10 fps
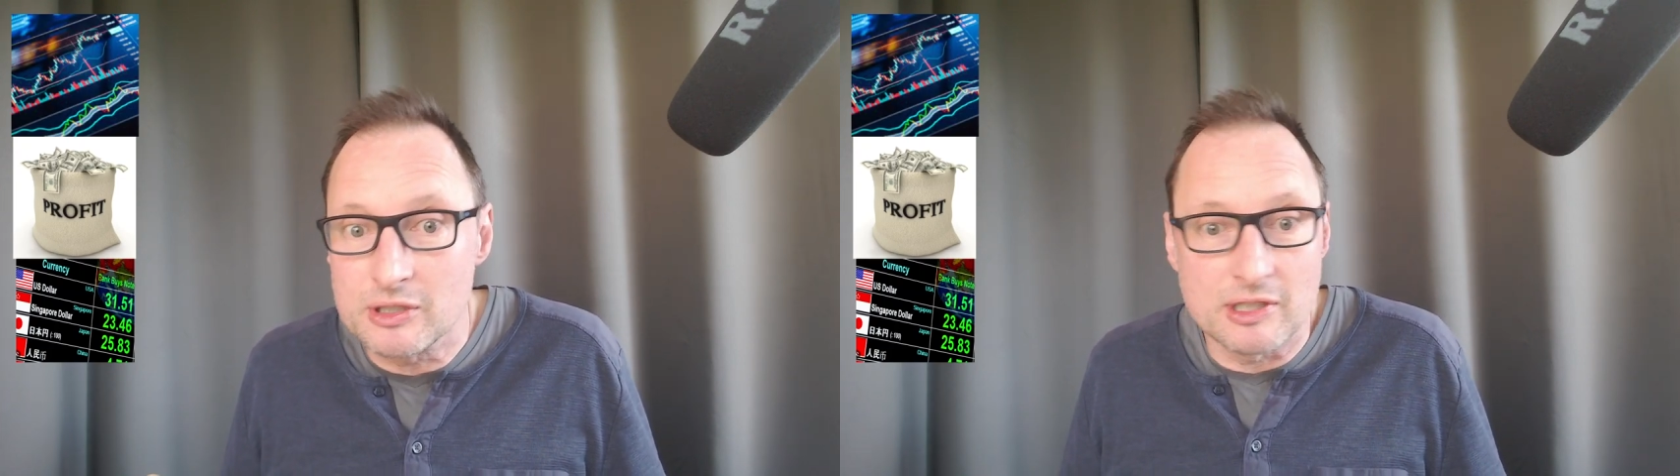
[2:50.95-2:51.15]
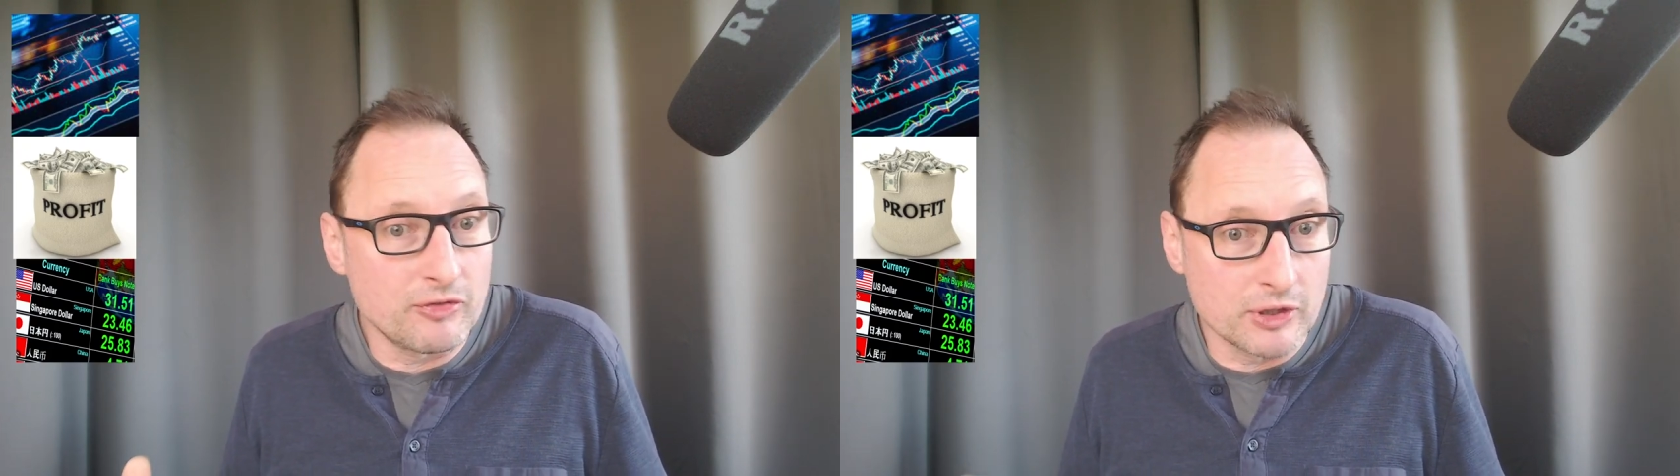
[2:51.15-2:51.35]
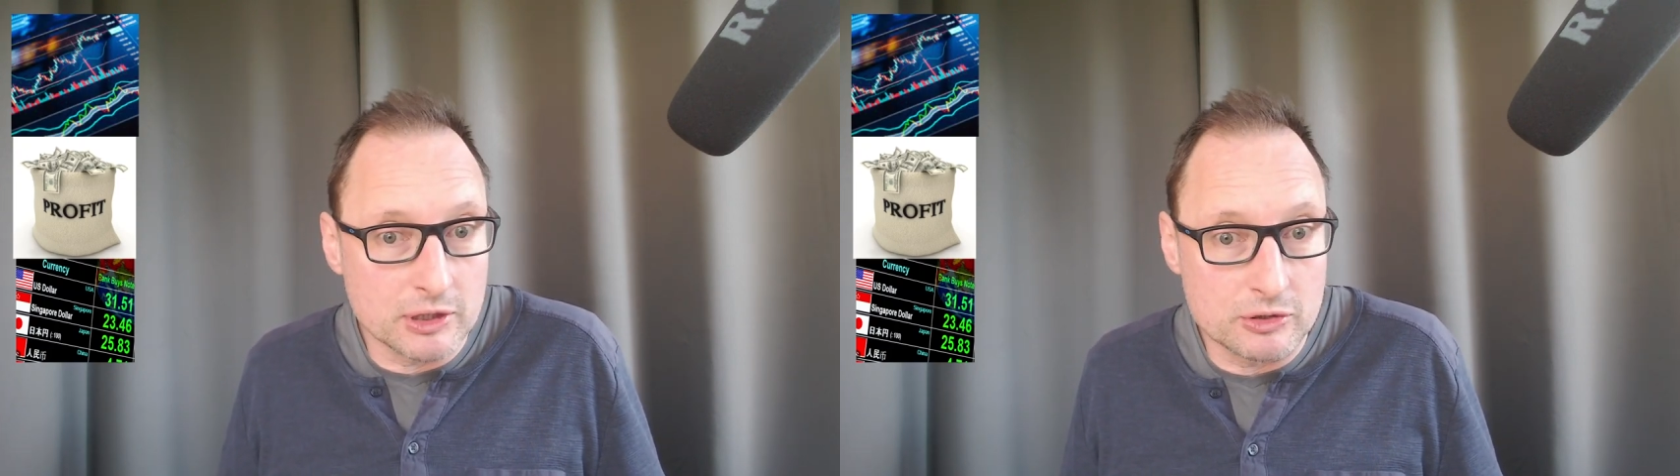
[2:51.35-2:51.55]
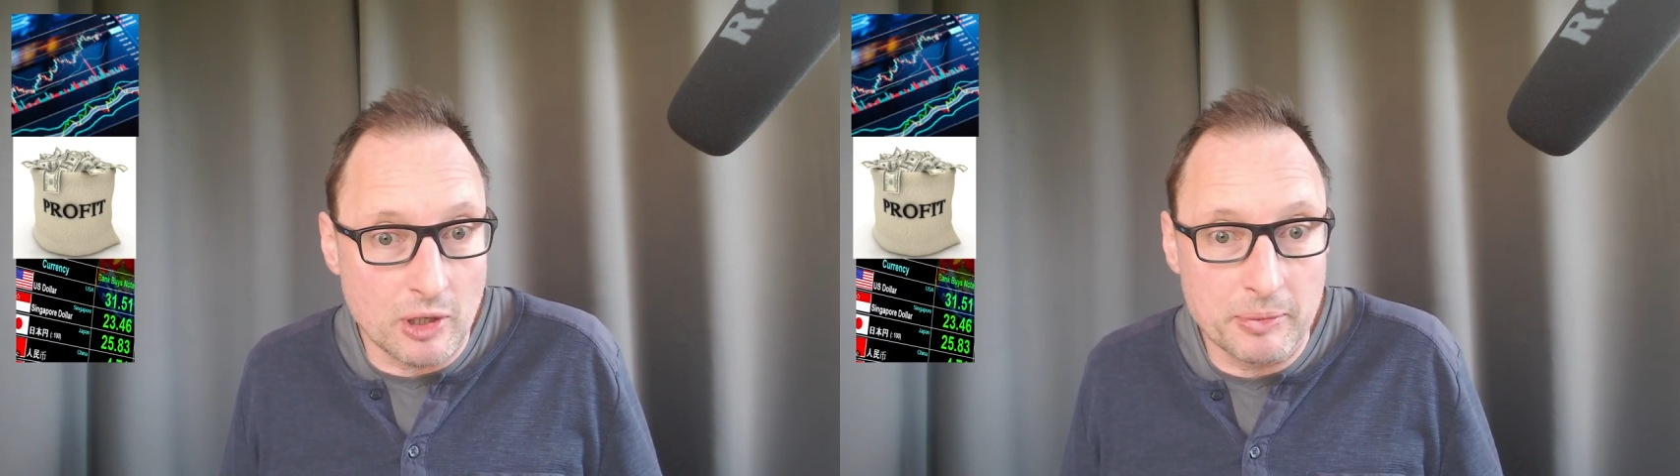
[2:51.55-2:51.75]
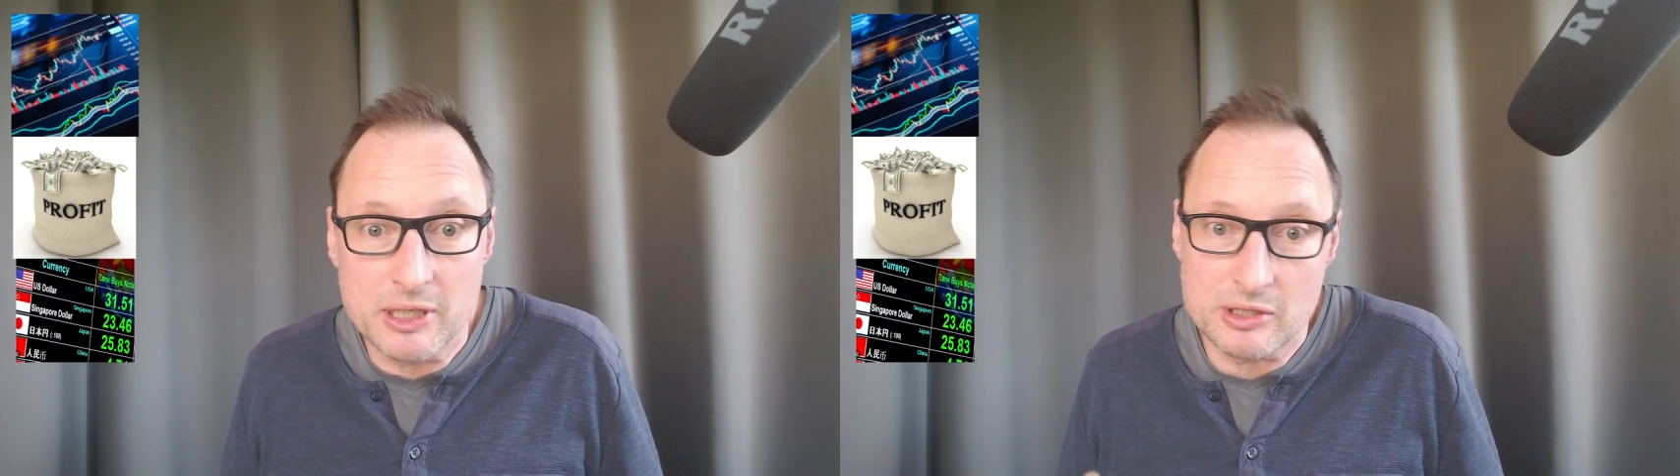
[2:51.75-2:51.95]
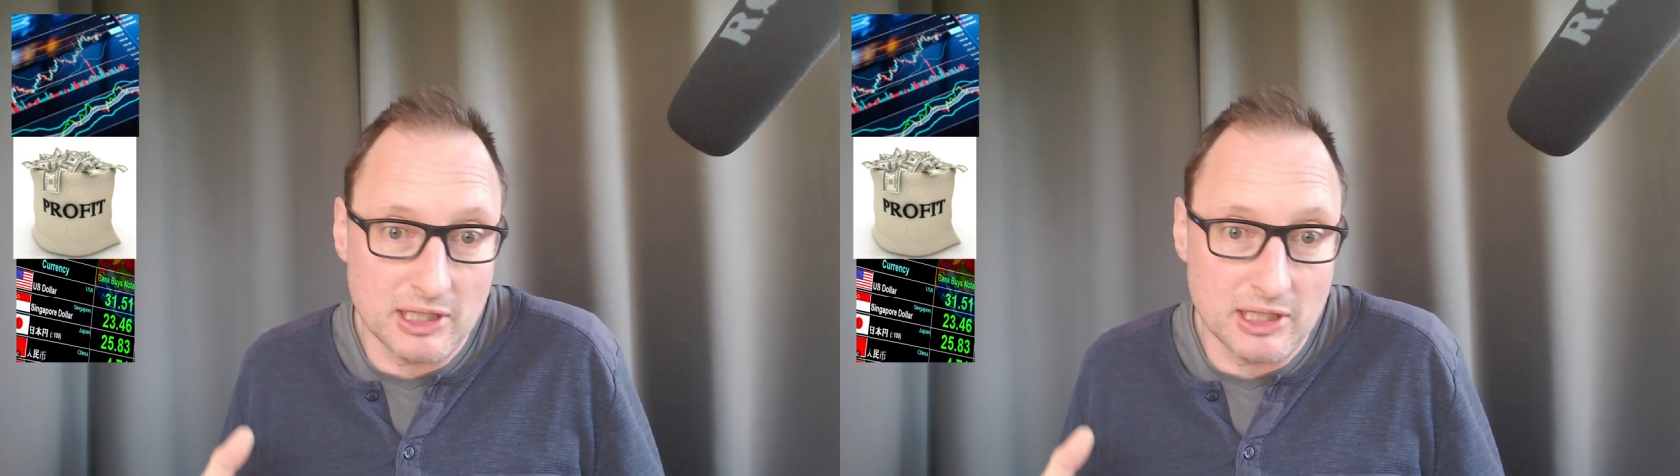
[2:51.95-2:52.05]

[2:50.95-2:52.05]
difficult topics,